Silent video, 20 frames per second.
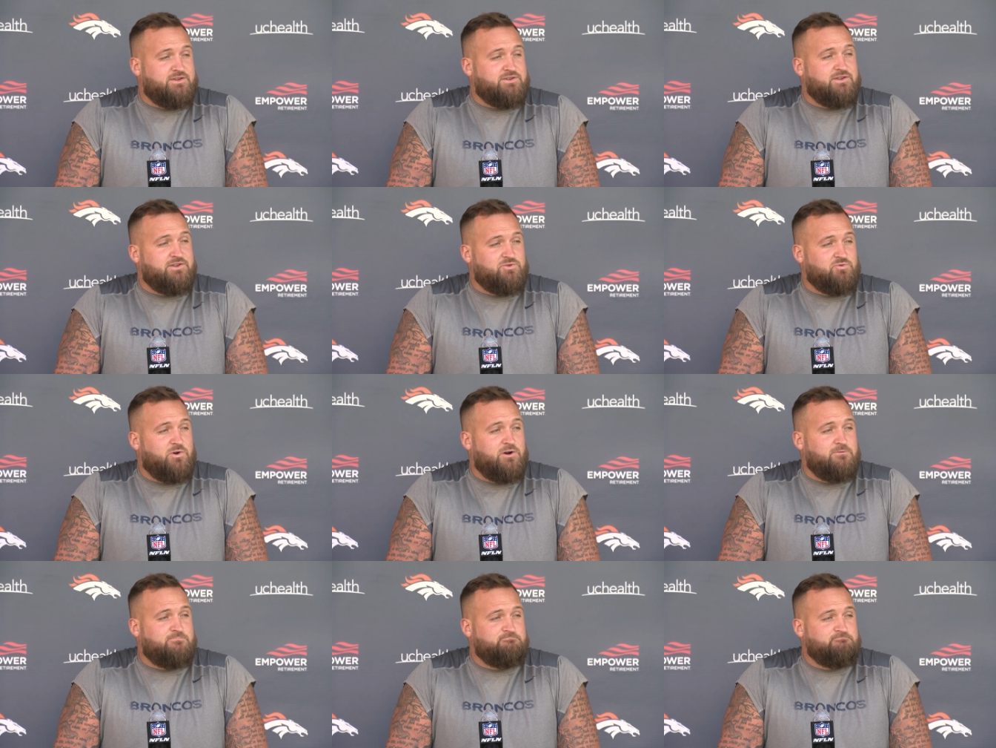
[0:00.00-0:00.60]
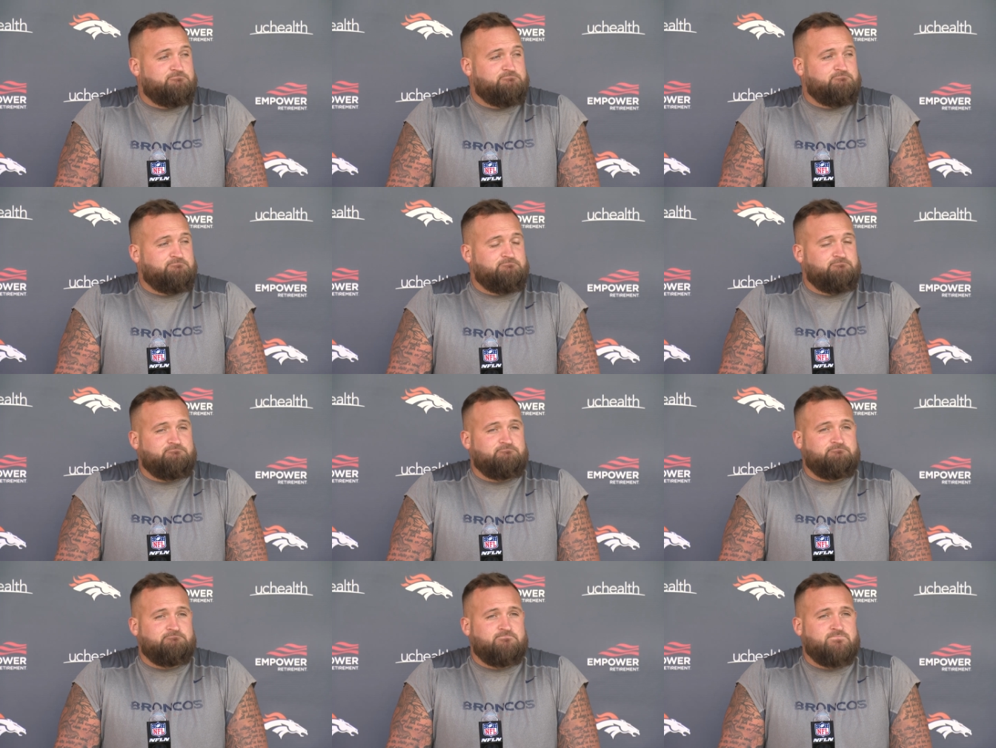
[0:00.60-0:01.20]
What was well. it about
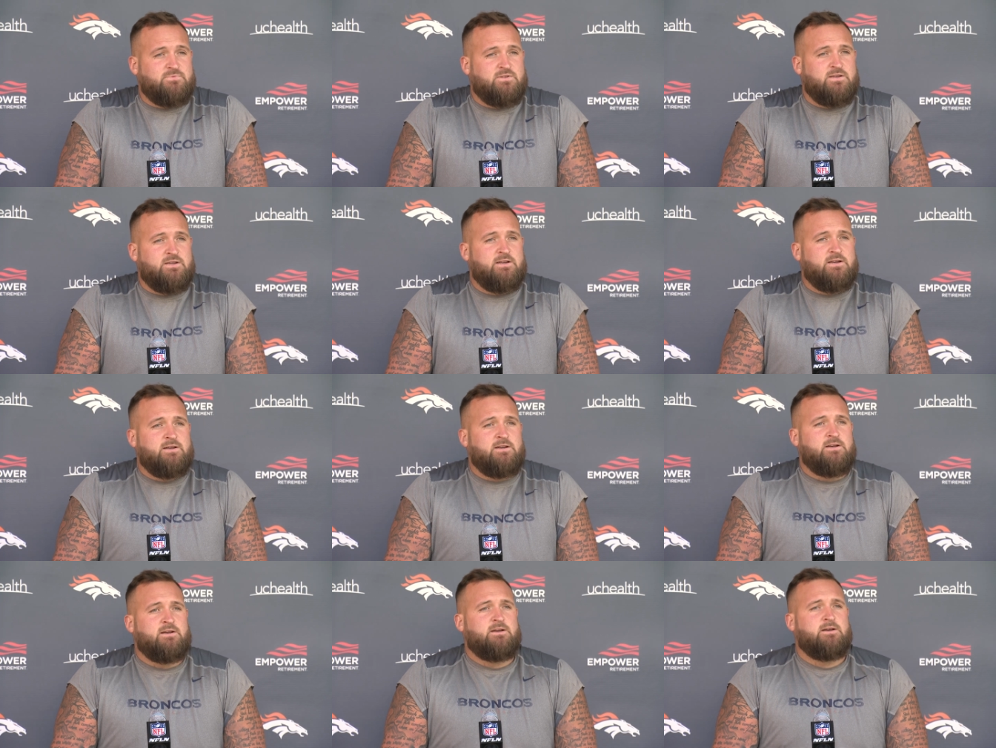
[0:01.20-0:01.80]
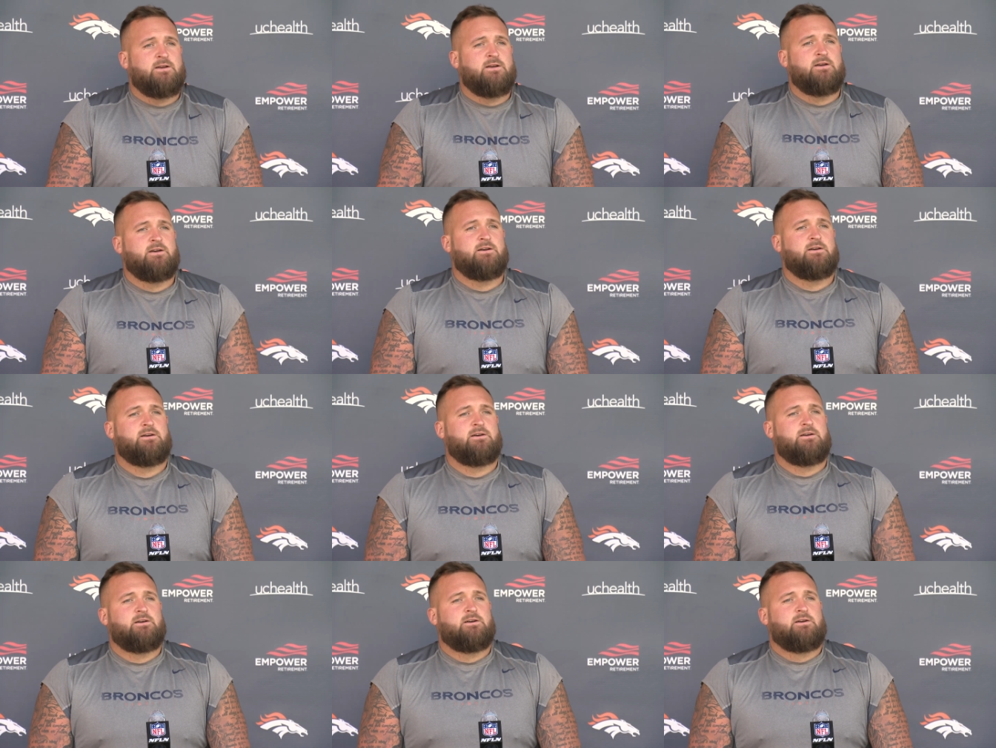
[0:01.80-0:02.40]
yesterday? Why was yesterday
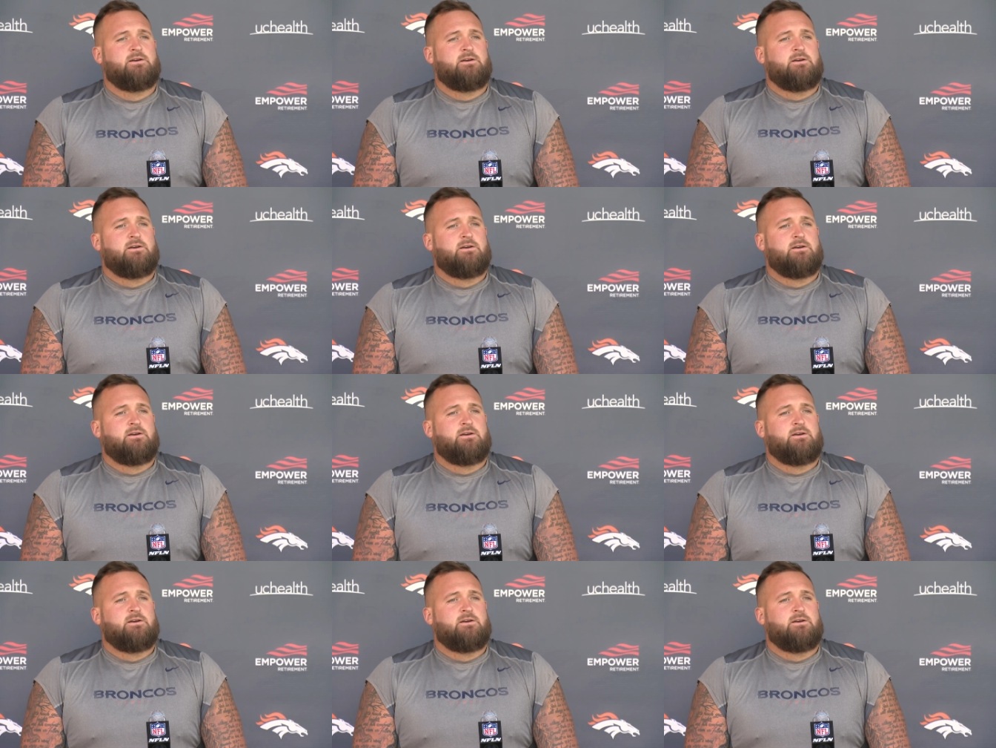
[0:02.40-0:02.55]
special?